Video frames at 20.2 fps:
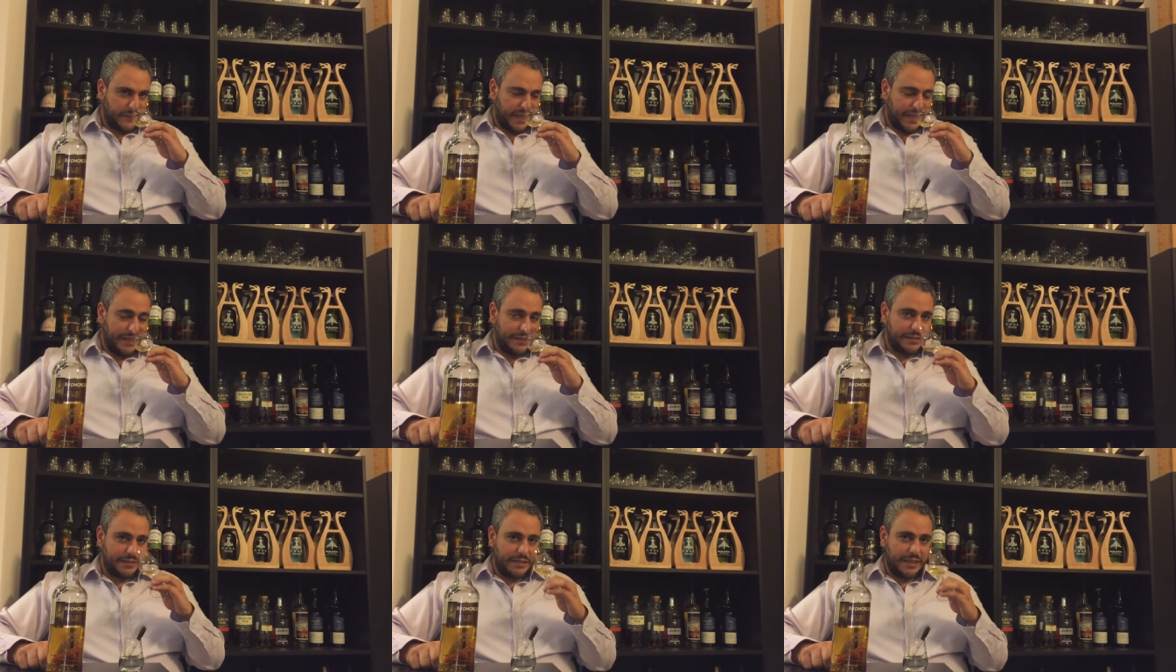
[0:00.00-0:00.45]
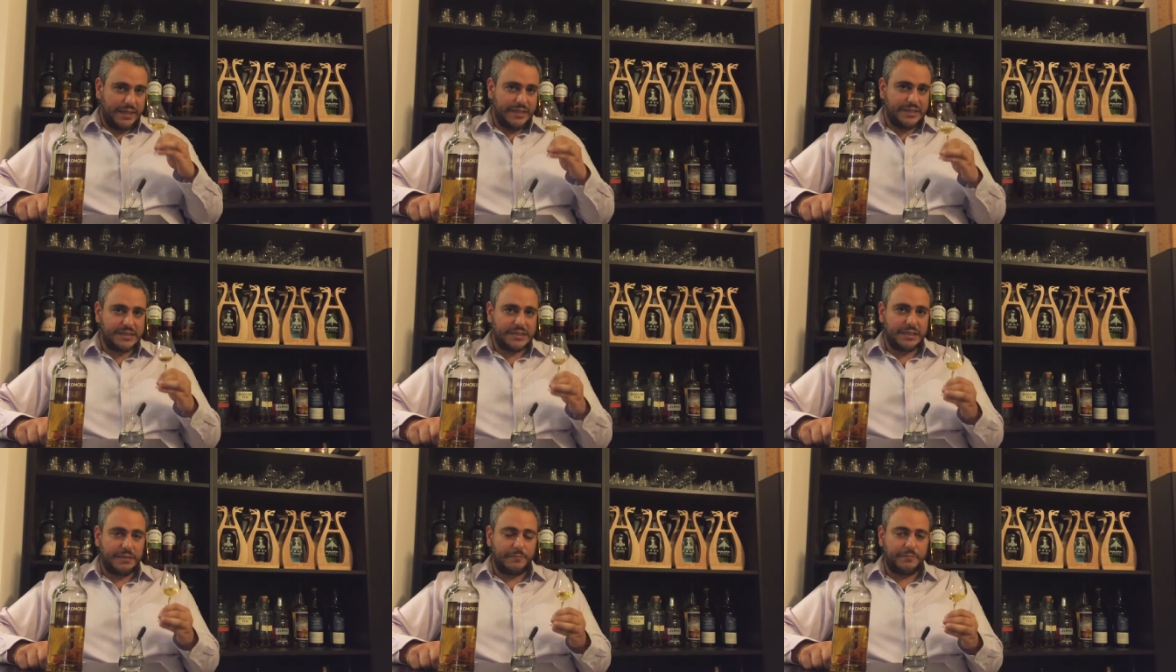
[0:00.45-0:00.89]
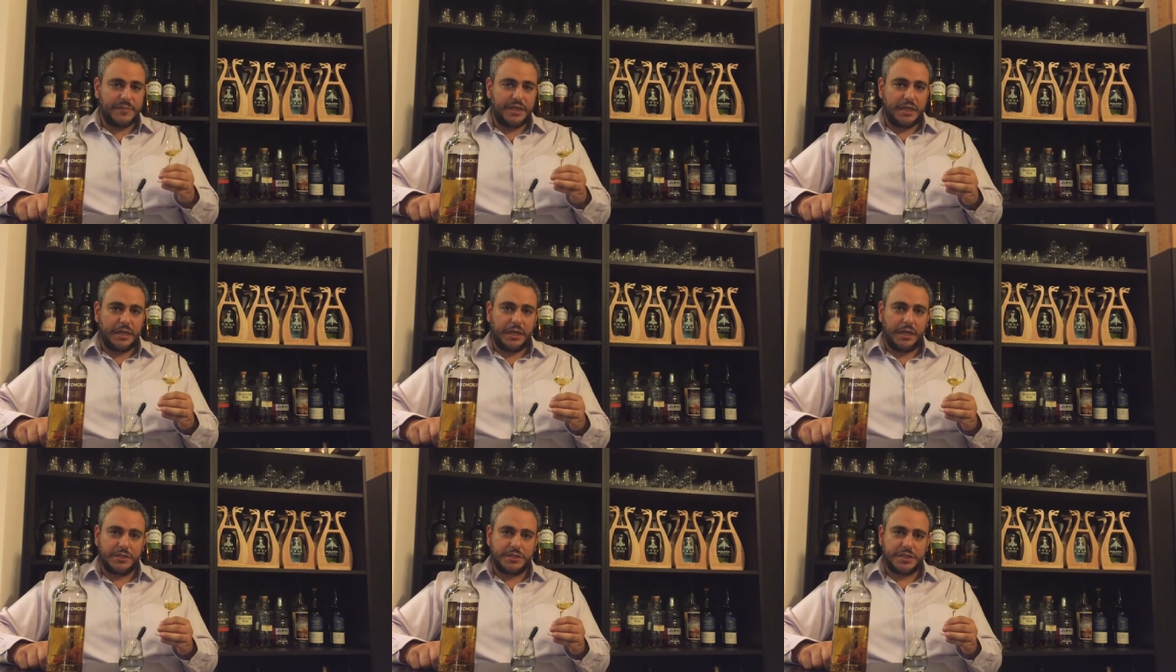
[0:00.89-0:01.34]
It is
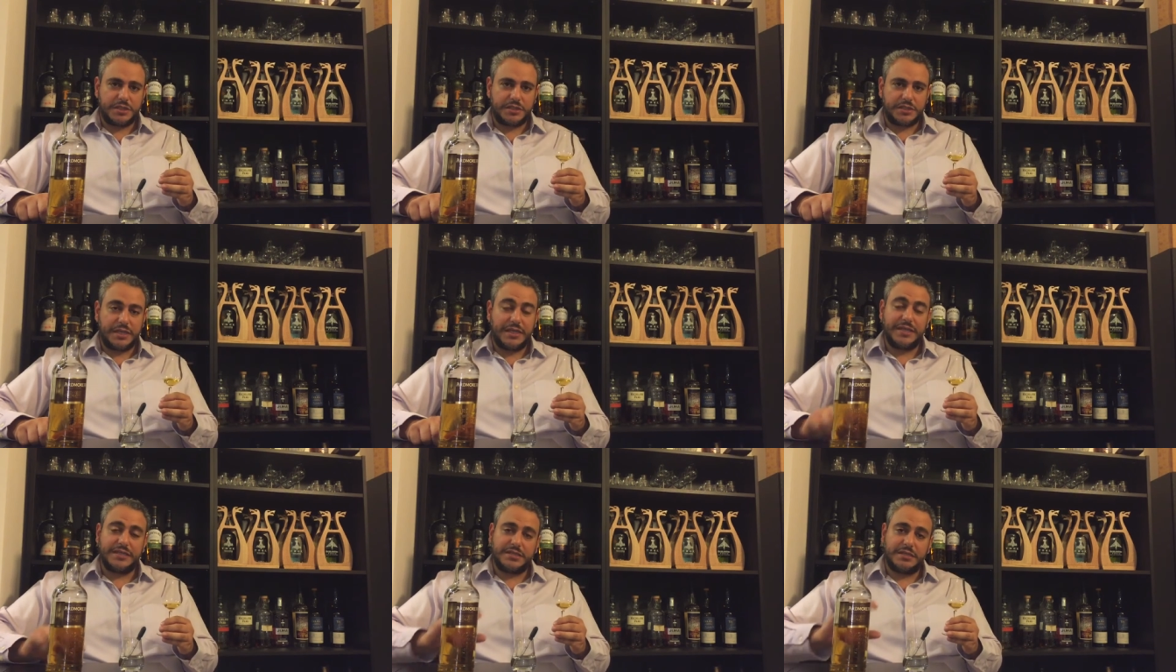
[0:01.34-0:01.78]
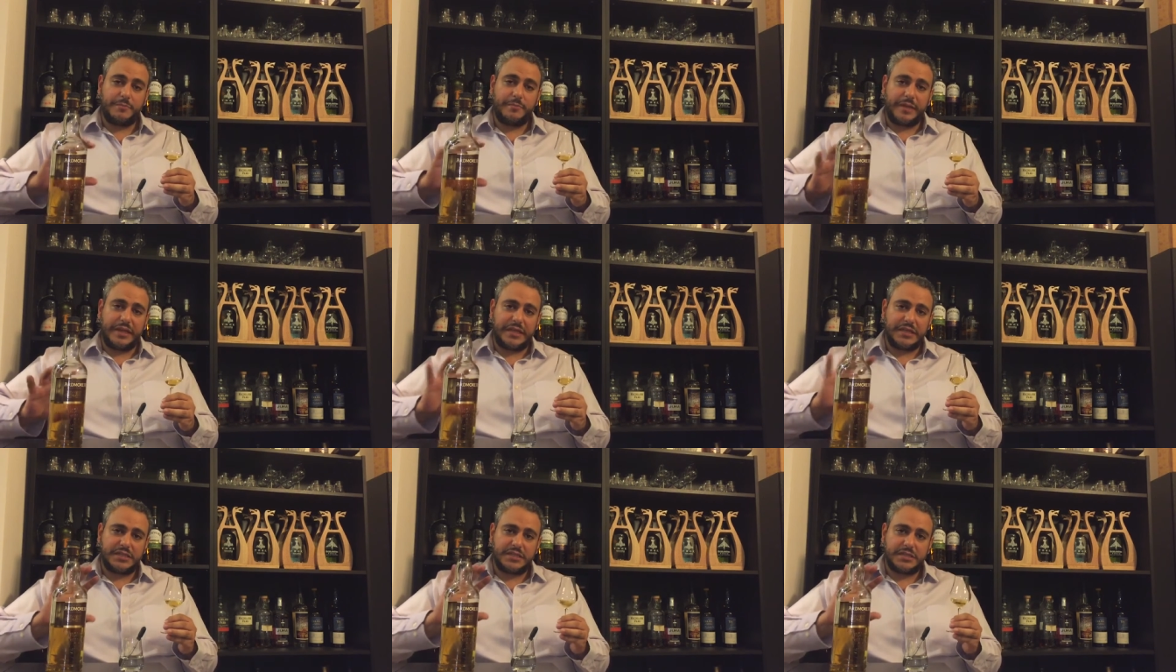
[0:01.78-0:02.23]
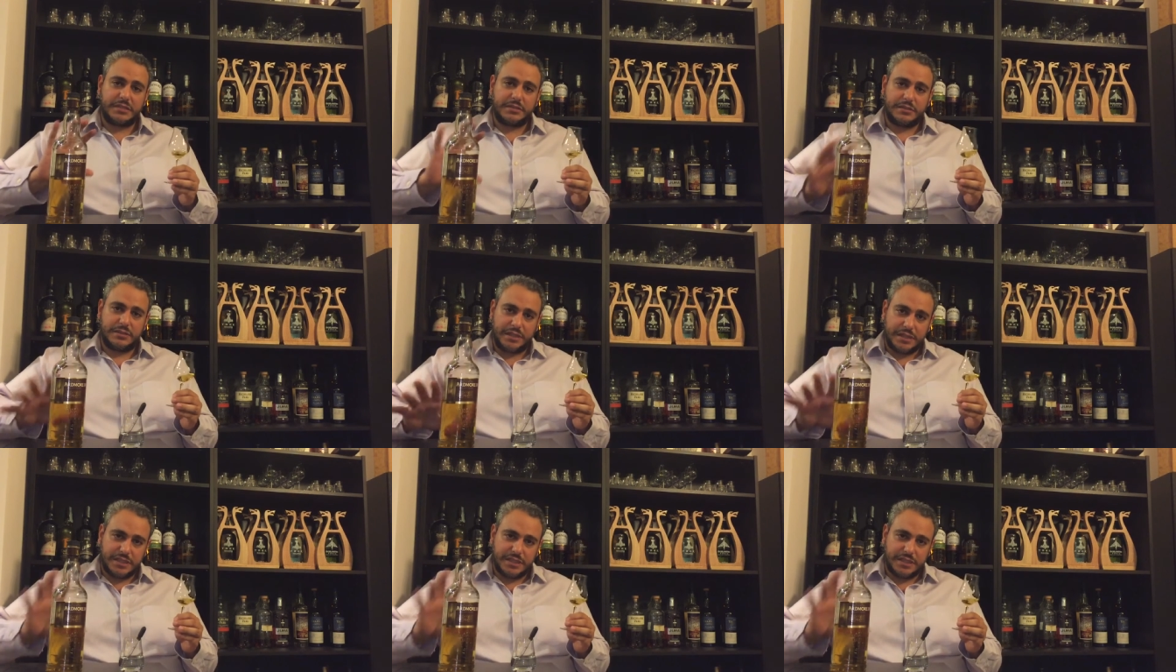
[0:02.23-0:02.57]
the largest, it is the biggest